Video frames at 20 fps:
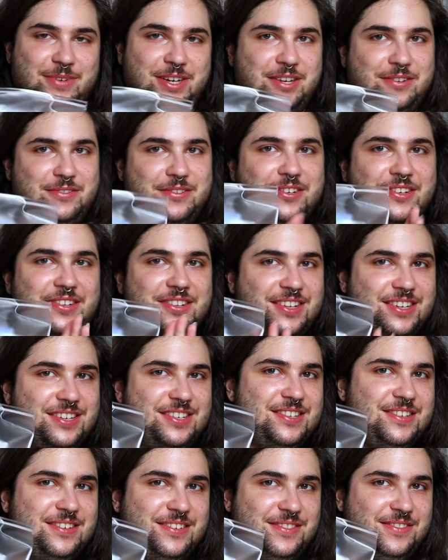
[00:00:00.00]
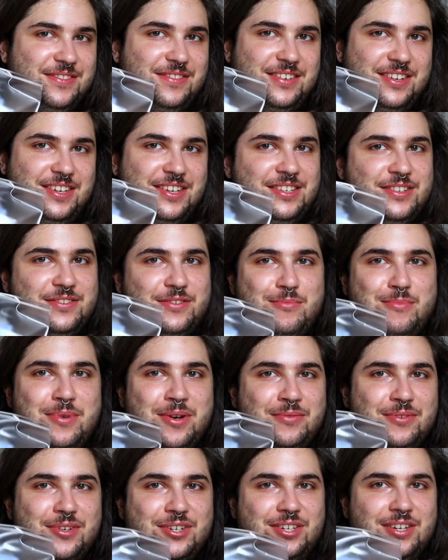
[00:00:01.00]
might recognize some things from
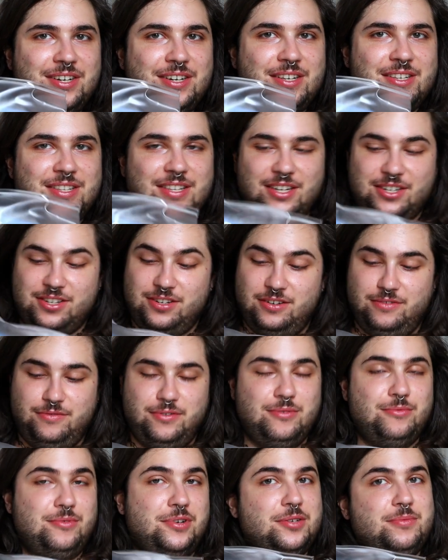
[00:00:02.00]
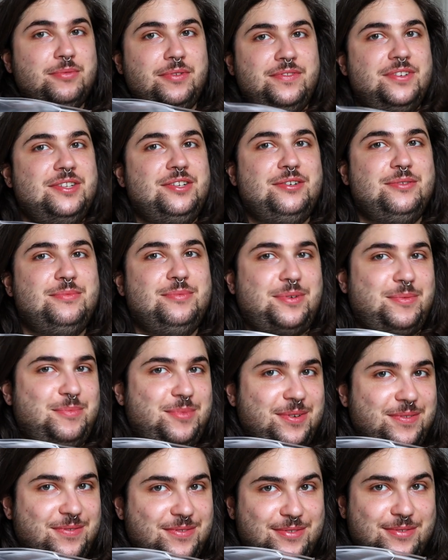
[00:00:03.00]
my wish list. Actually, if you watch my video
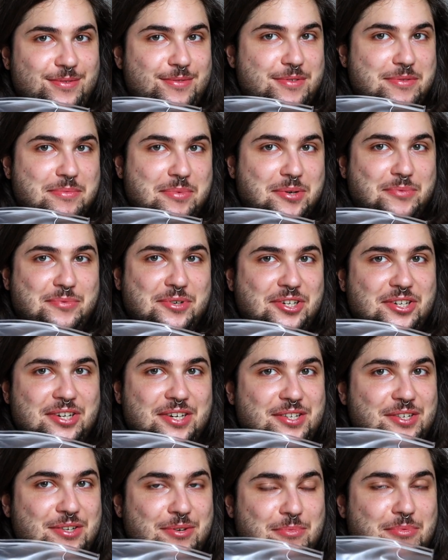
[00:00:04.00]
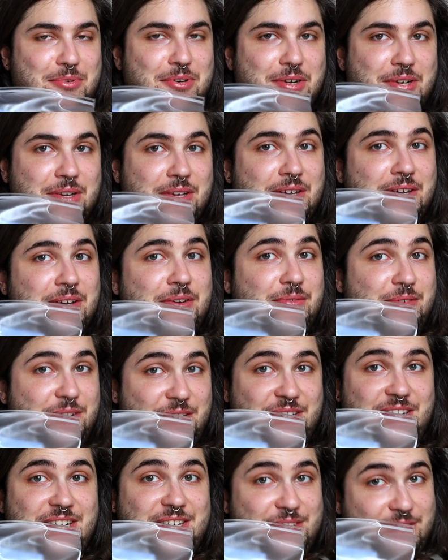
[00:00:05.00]
with my wish list, you probably
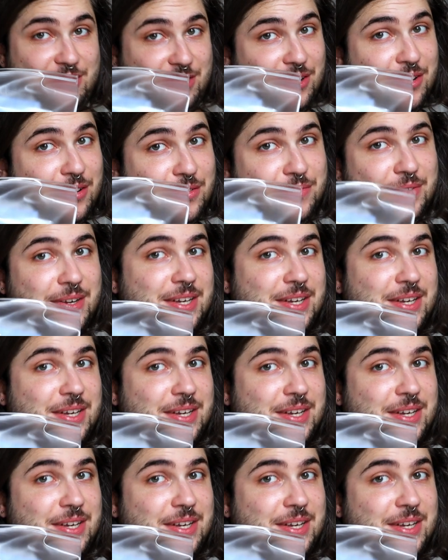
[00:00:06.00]
recognize a lot of